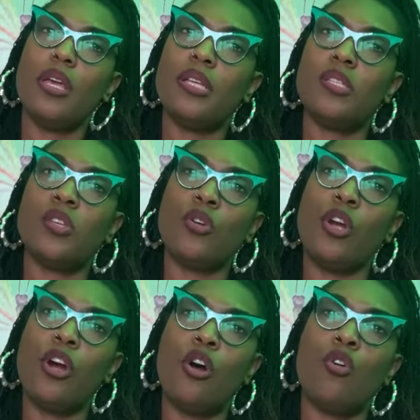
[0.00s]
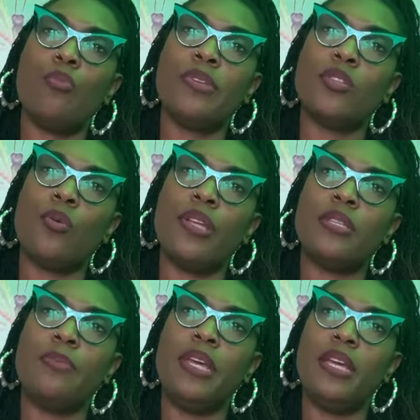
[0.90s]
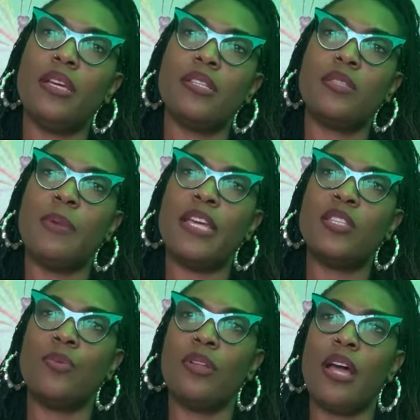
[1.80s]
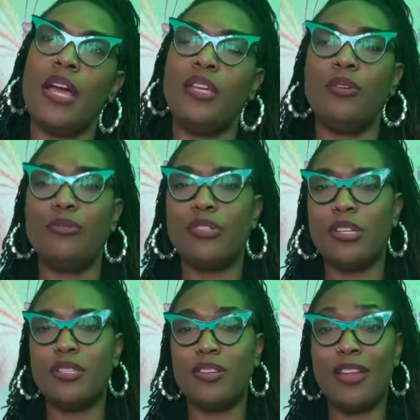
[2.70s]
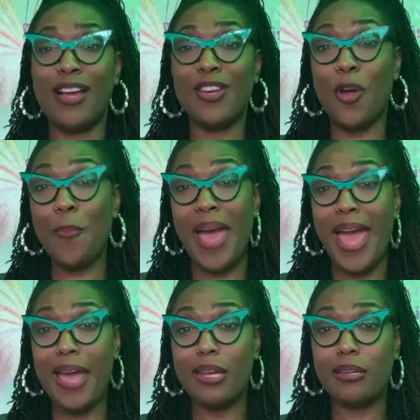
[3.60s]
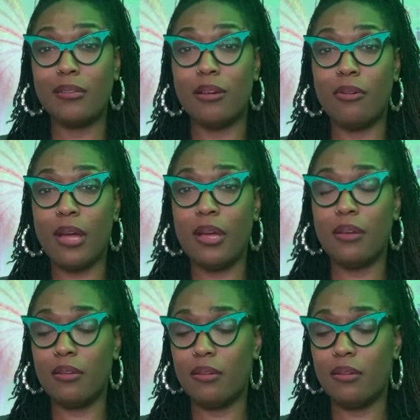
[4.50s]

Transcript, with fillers: And so your home is going to be a space where like you just, you're like a nomad, okay?